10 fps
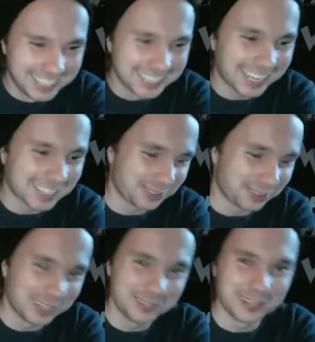that's
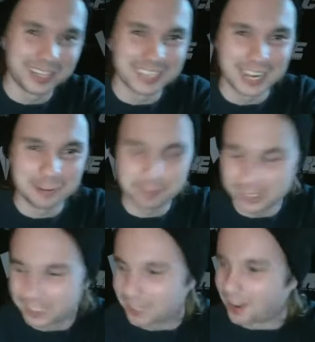funny, man. Yeah, I've
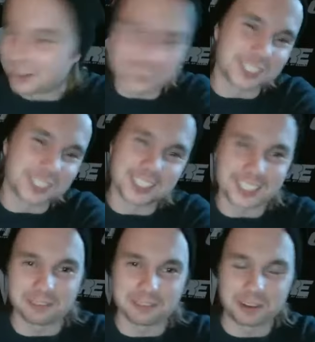been to cottages and
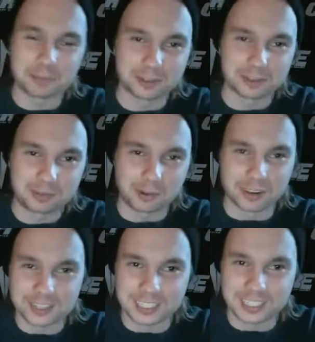stuff up in the
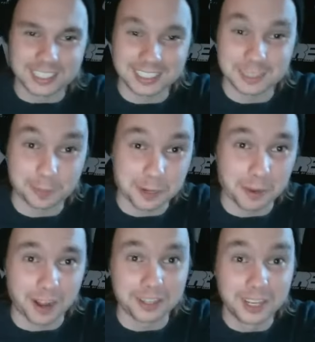forest, and it's pretty
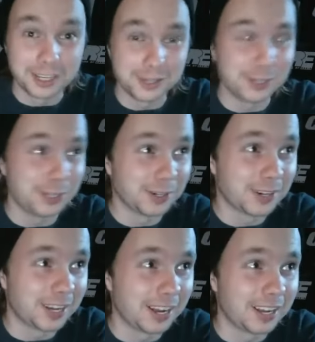wild.
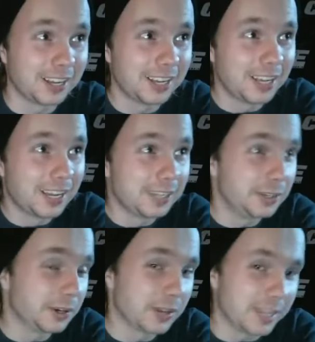Your
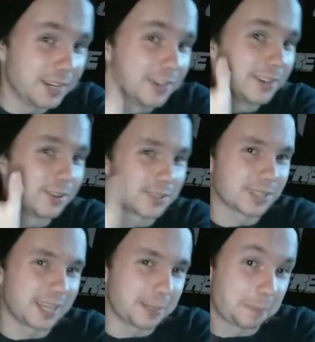ears
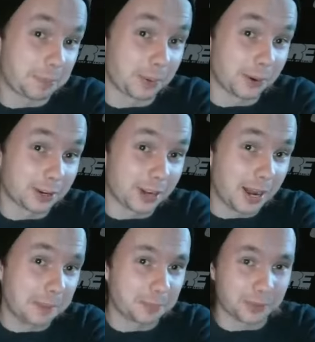like perk
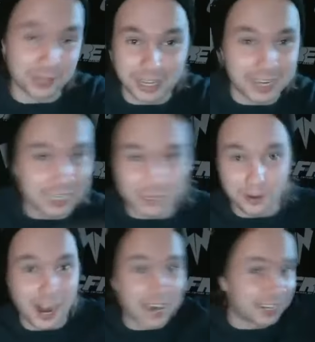up with any
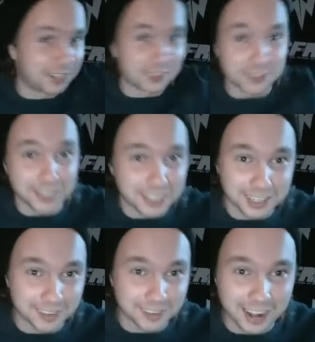cracking or creaking
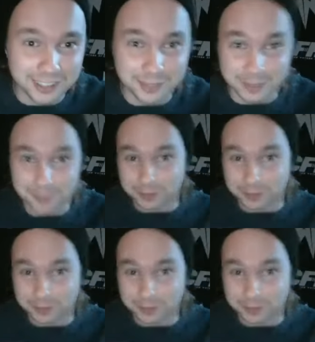around you with the